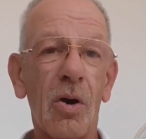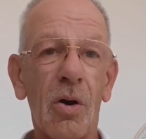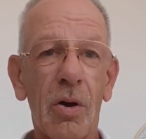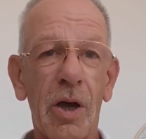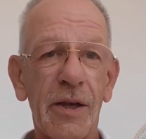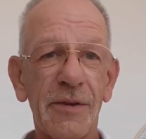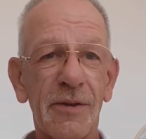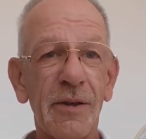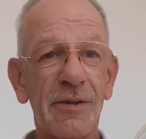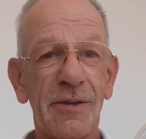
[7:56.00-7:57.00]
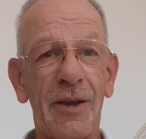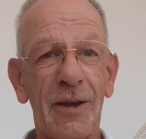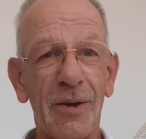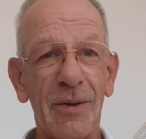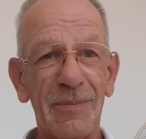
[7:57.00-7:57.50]
Or ask a
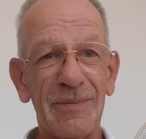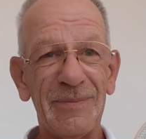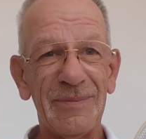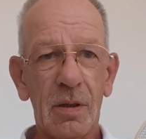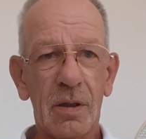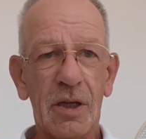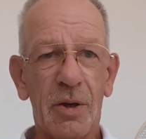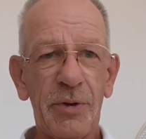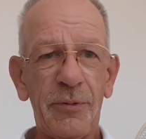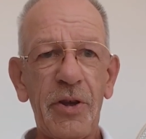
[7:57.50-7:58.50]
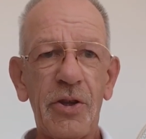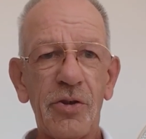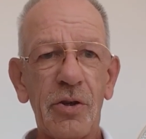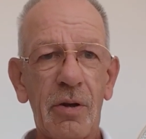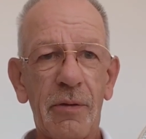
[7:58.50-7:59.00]
sailor. A common
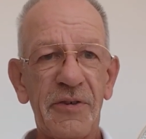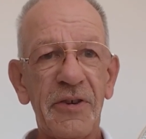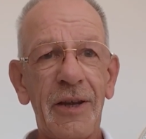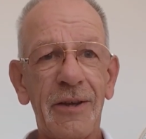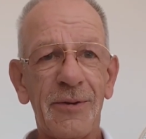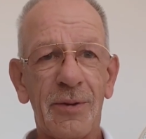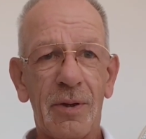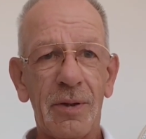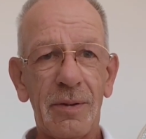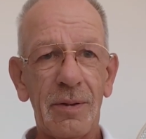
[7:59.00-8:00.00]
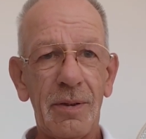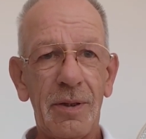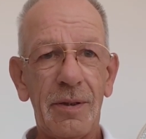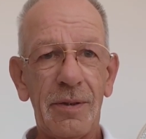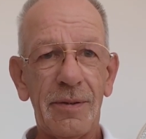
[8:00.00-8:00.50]
feature of sailor's knot
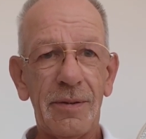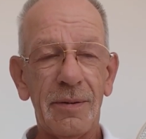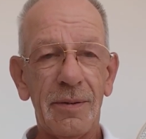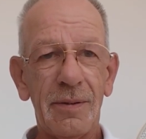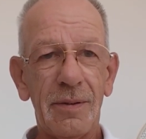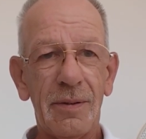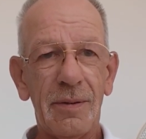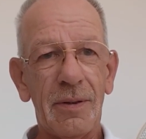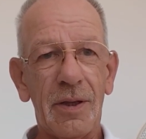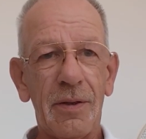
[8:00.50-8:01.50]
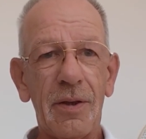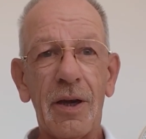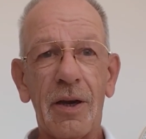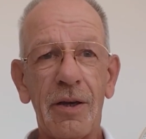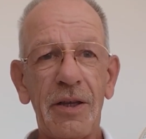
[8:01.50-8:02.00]
is that they
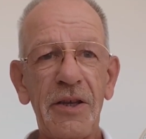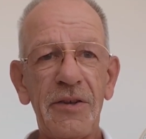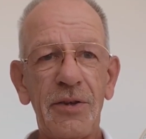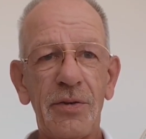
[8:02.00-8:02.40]
are easy